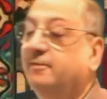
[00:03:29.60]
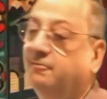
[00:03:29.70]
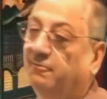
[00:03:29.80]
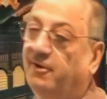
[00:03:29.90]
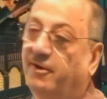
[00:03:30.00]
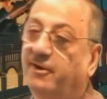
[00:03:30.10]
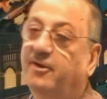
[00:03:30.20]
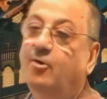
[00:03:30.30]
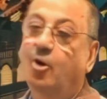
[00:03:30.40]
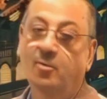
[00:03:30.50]
Very
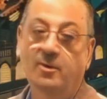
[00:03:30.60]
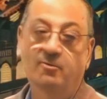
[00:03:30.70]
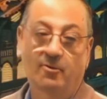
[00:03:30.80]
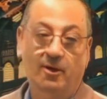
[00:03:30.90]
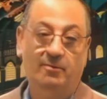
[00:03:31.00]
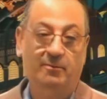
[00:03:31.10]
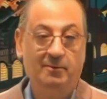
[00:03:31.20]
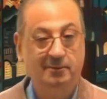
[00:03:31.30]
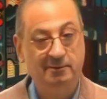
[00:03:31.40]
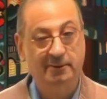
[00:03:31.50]
common verb.
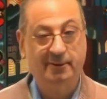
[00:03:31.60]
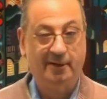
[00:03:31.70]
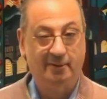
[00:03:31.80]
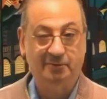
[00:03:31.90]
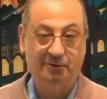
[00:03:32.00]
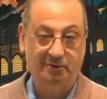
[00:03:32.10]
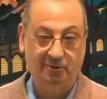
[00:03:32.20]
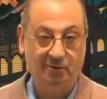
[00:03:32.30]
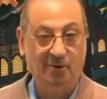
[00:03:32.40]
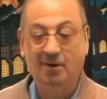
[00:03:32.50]
It comes in the
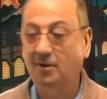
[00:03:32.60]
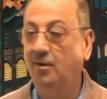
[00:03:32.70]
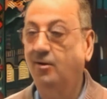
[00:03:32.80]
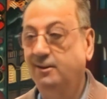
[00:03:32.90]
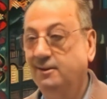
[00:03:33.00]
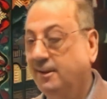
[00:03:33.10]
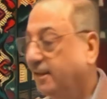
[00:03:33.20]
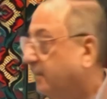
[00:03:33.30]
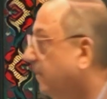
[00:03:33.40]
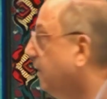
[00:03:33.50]
Qur'an all the time.